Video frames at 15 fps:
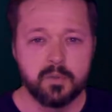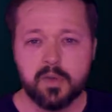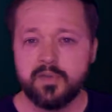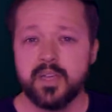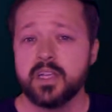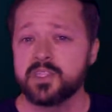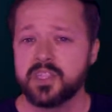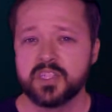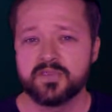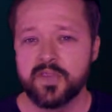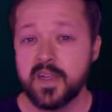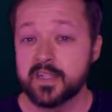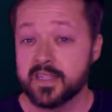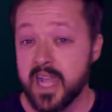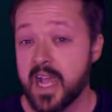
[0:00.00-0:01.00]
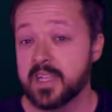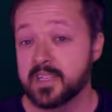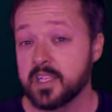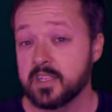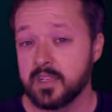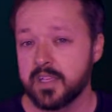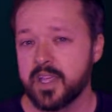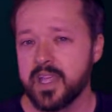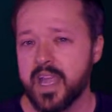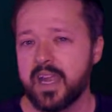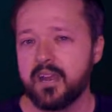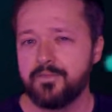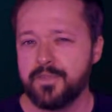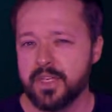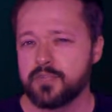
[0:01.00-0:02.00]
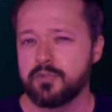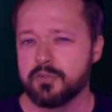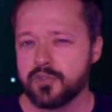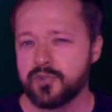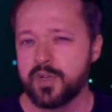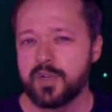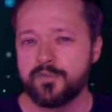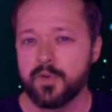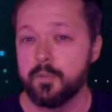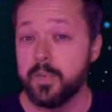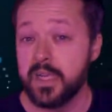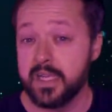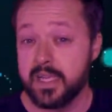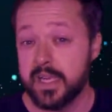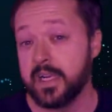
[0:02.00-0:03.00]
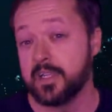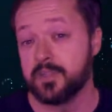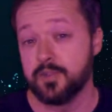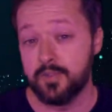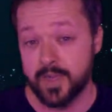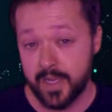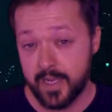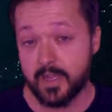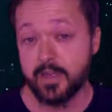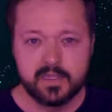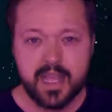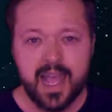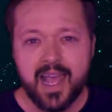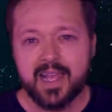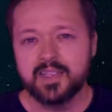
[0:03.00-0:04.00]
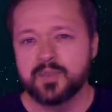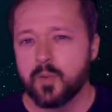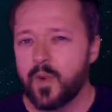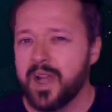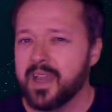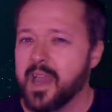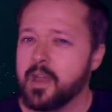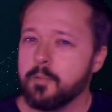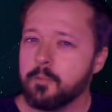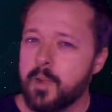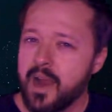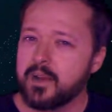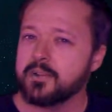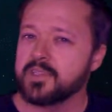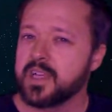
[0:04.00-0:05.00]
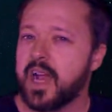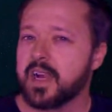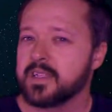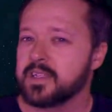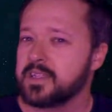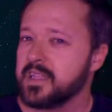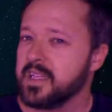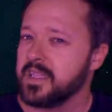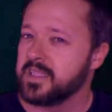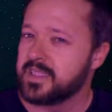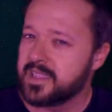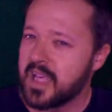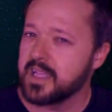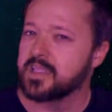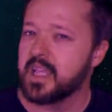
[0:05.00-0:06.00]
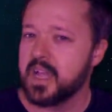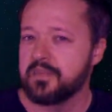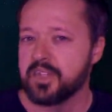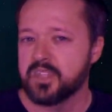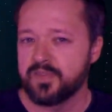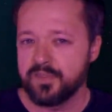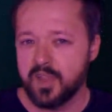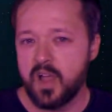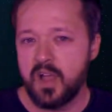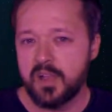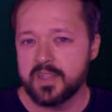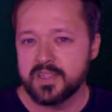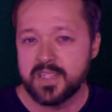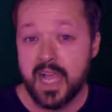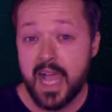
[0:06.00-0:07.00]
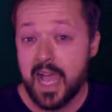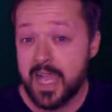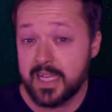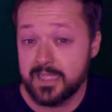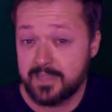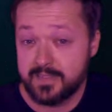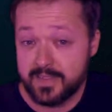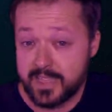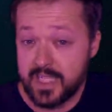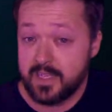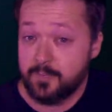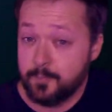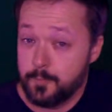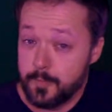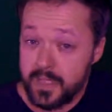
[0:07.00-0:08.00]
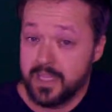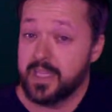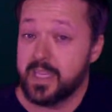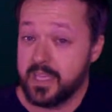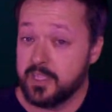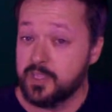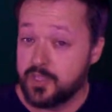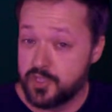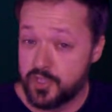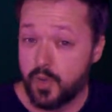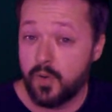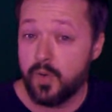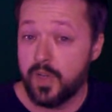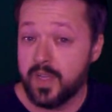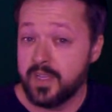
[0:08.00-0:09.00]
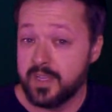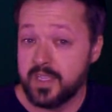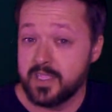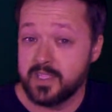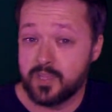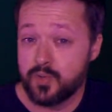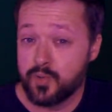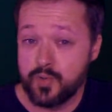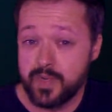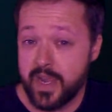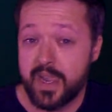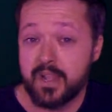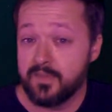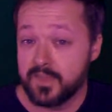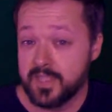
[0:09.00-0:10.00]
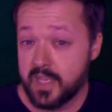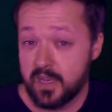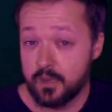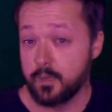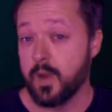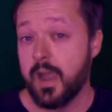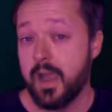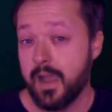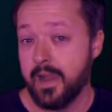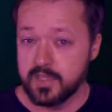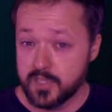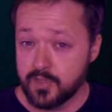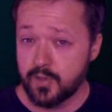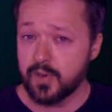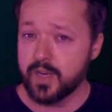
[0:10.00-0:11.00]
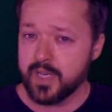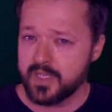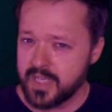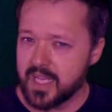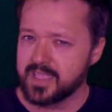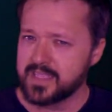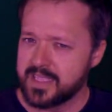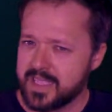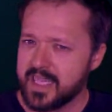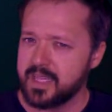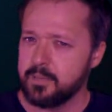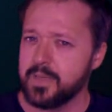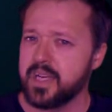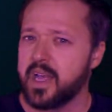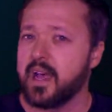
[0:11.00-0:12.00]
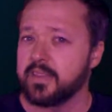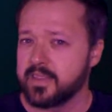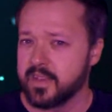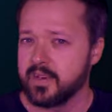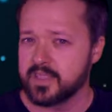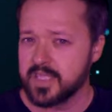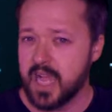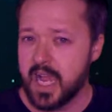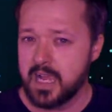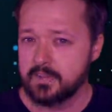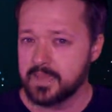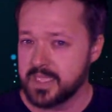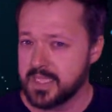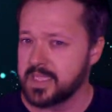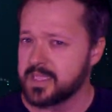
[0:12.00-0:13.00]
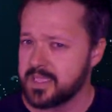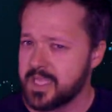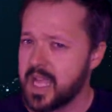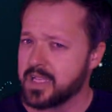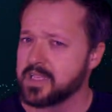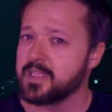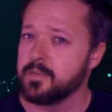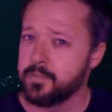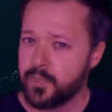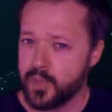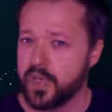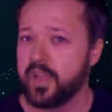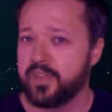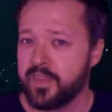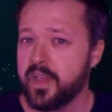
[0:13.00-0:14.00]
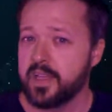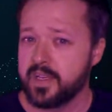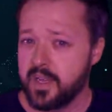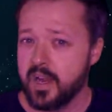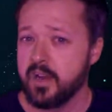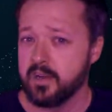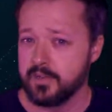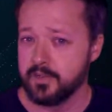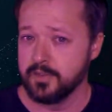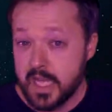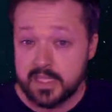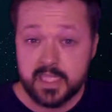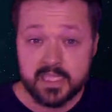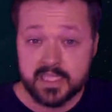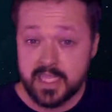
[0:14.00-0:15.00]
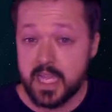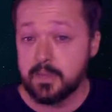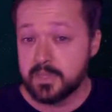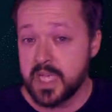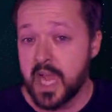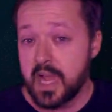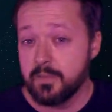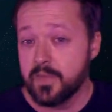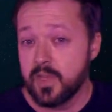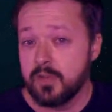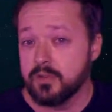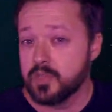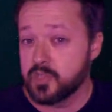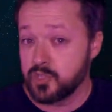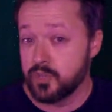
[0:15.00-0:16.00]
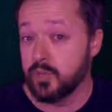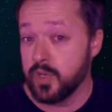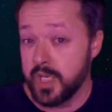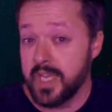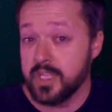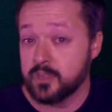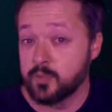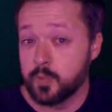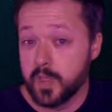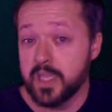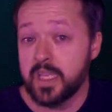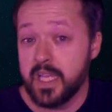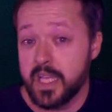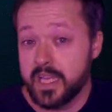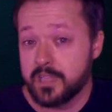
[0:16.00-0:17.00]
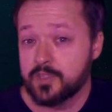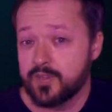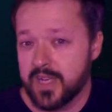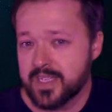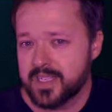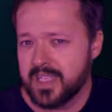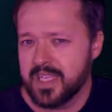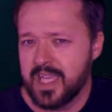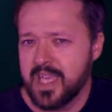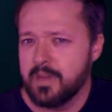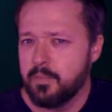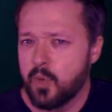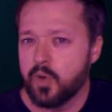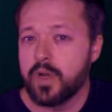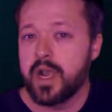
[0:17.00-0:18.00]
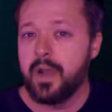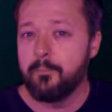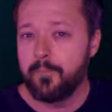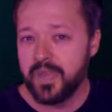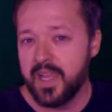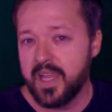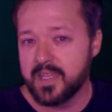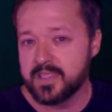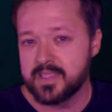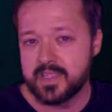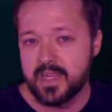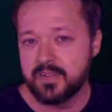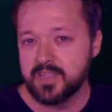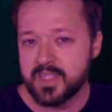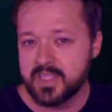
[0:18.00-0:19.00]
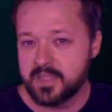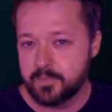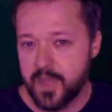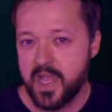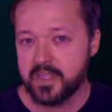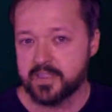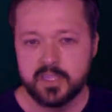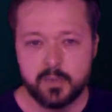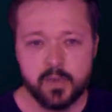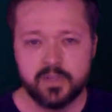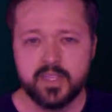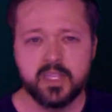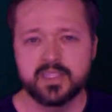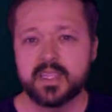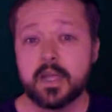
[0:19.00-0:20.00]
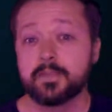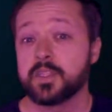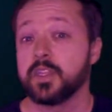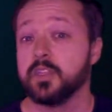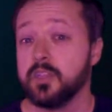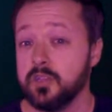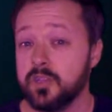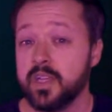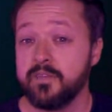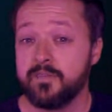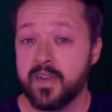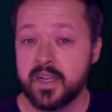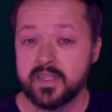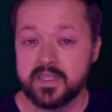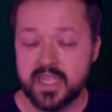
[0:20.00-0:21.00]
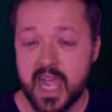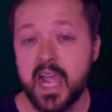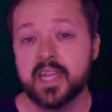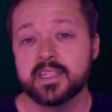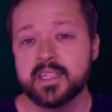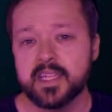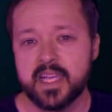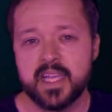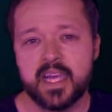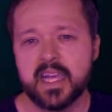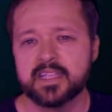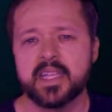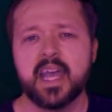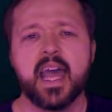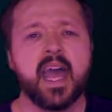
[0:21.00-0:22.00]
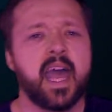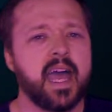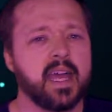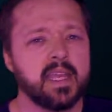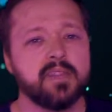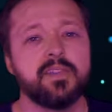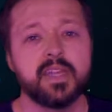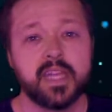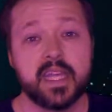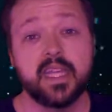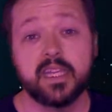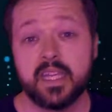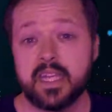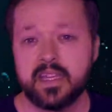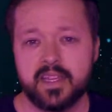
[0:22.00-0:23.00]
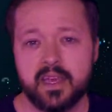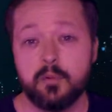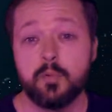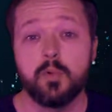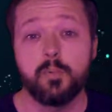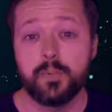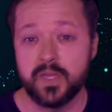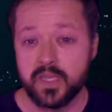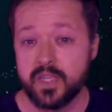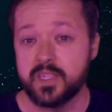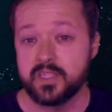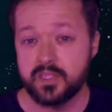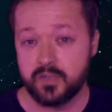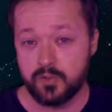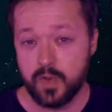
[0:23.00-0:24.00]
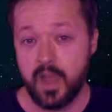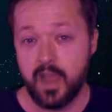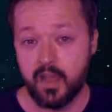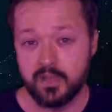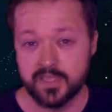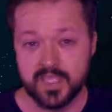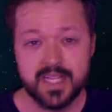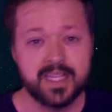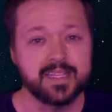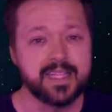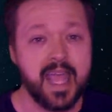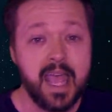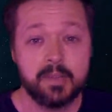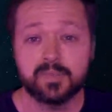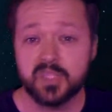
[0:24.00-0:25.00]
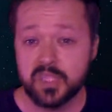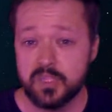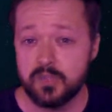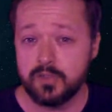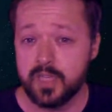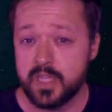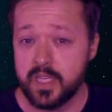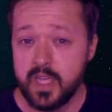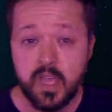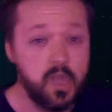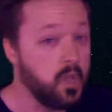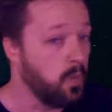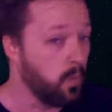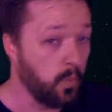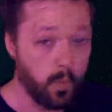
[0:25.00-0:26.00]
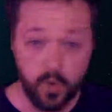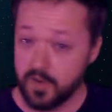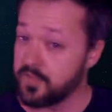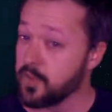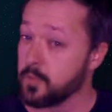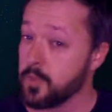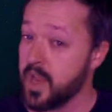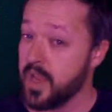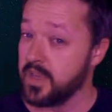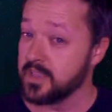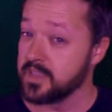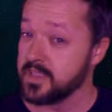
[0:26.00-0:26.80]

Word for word: The movie is just fantastic looking and a visual treat from beginning to end. Guys, while A Writer's Odyssey does have its flaws, I did really enjoy this creative as hell ride. The story does get a bit out there at times, and it's got some pretty thin character. At the same time, though, the story is really interesting and more complex complex than I was expecting. The movie looks absolutely fantastic and has a hell of an ending that will please crowds, and it is absolutely worth a rent.